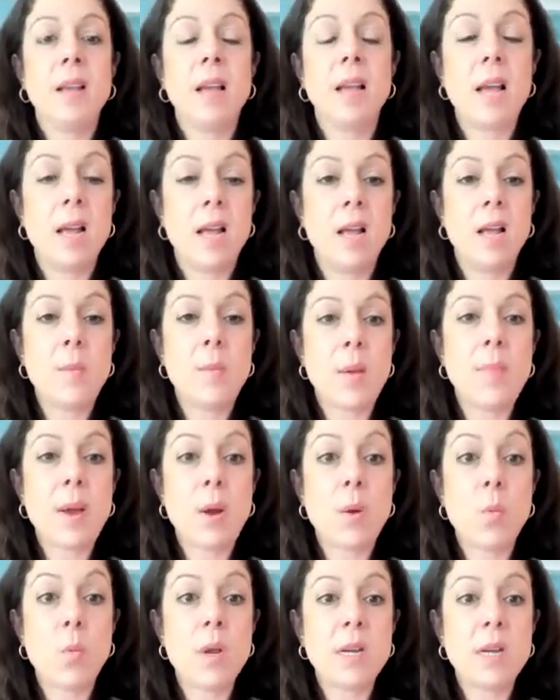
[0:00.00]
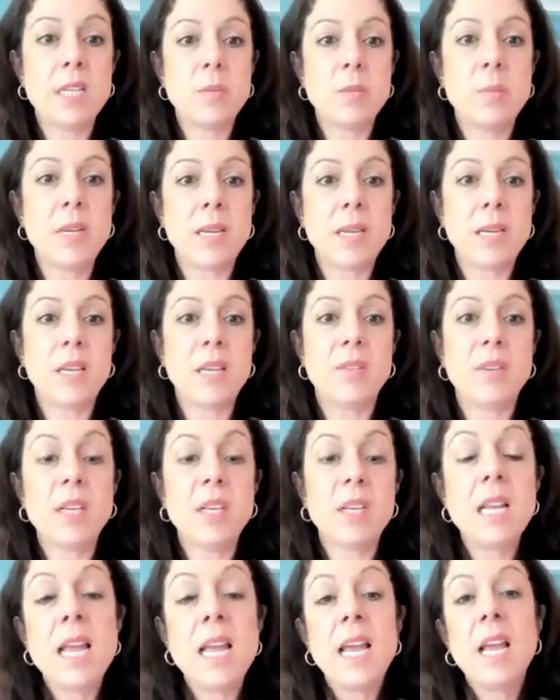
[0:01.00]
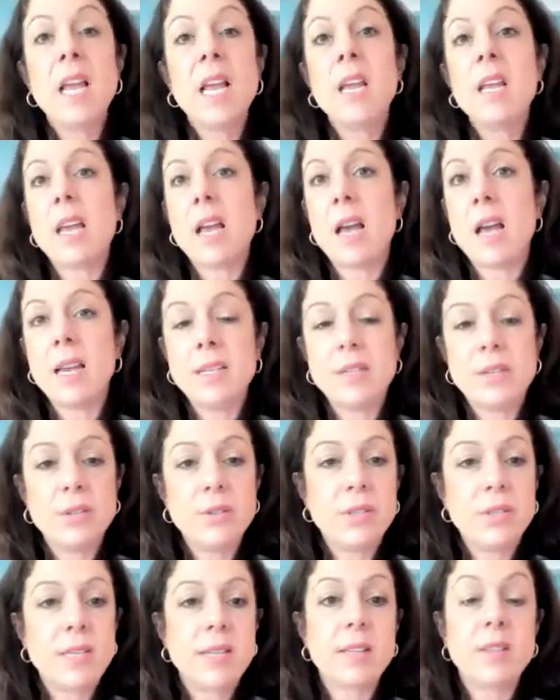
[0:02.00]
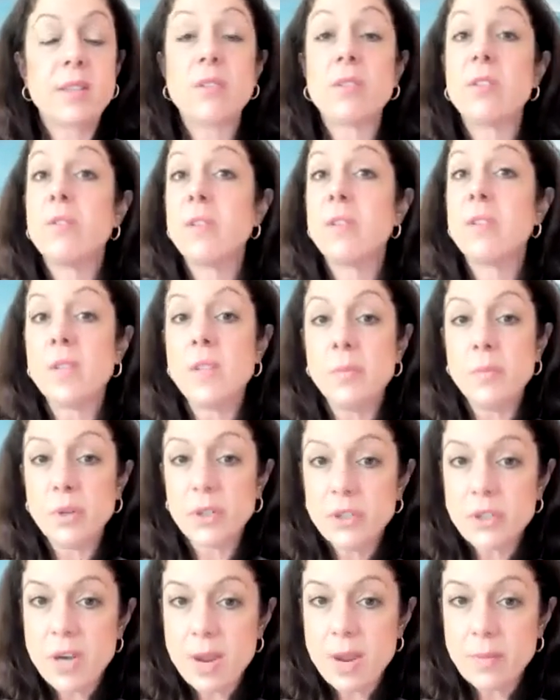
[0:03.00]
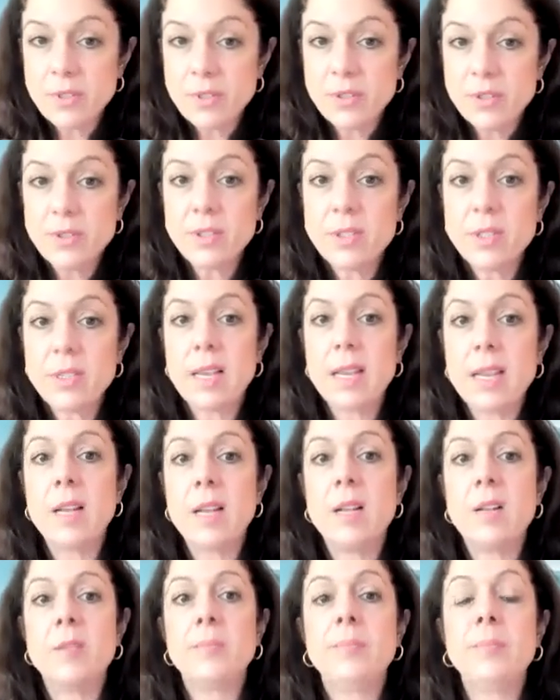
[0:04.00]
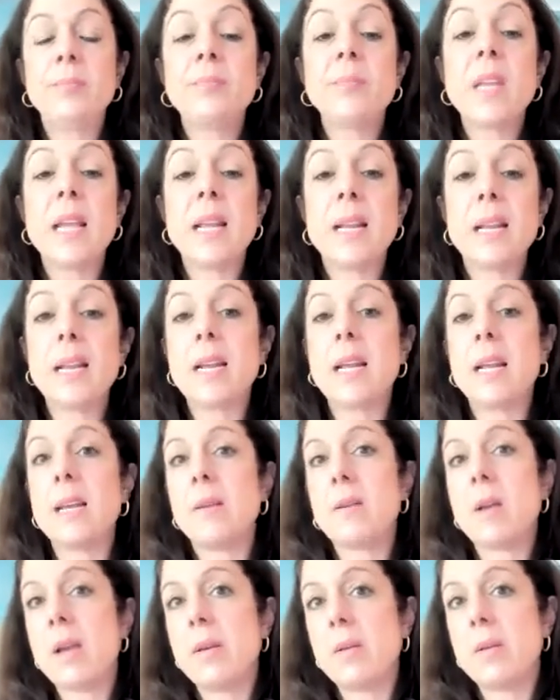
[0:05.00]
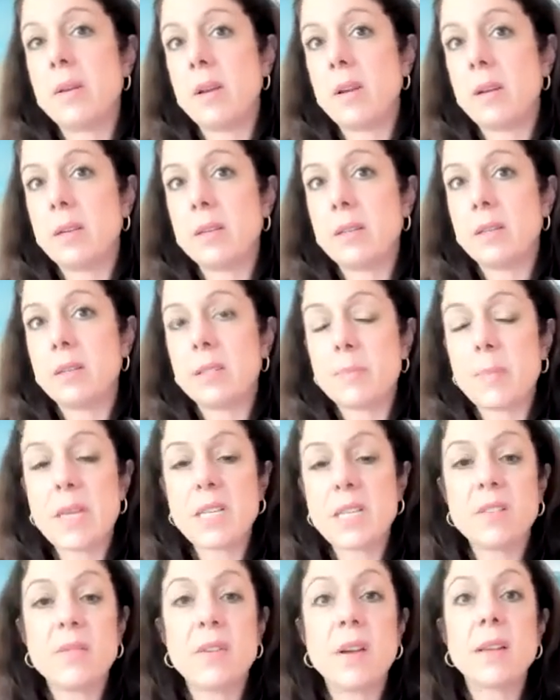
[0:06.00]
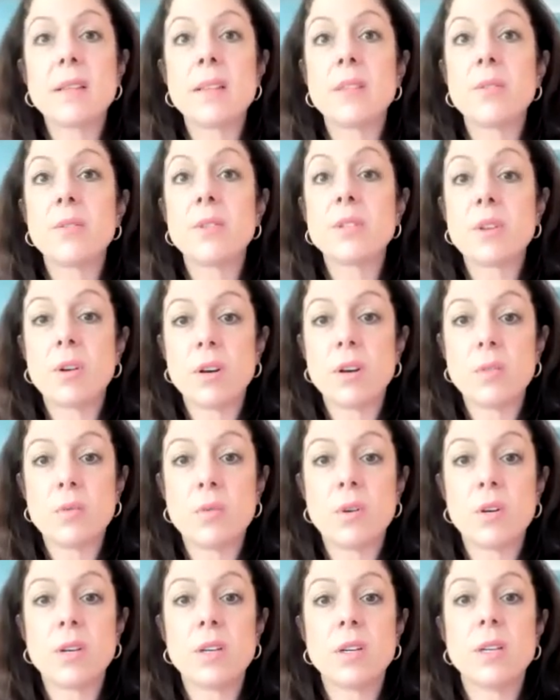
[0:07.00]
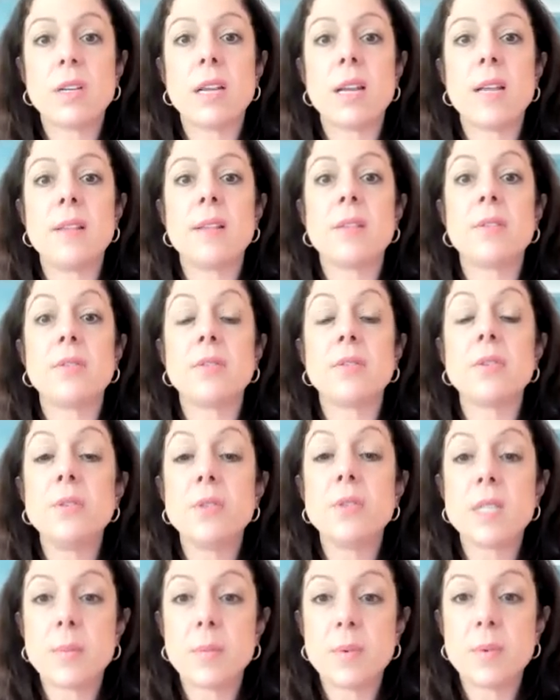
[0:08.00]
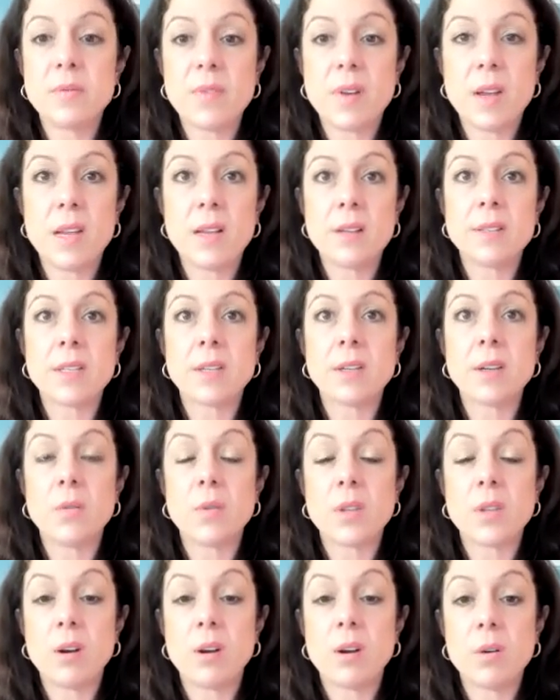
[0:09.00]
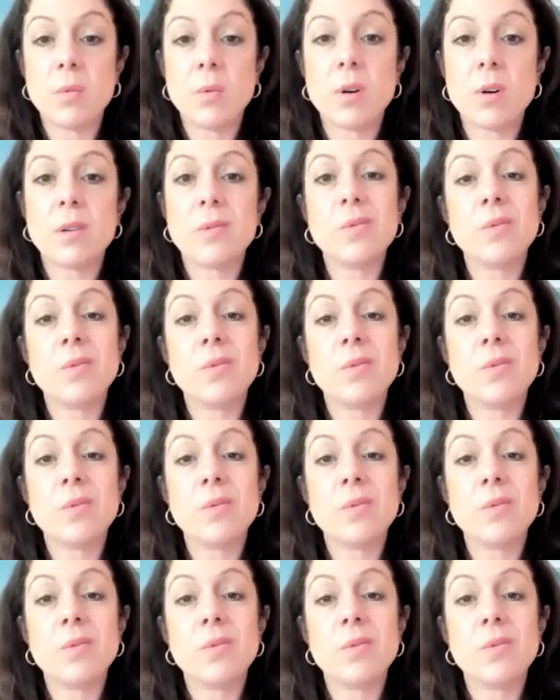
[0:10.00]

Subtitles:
about what is being given. I do say that there are 15 book chapters, and then I specify that there is artwork and that there are 2 separate files that go with the artwork.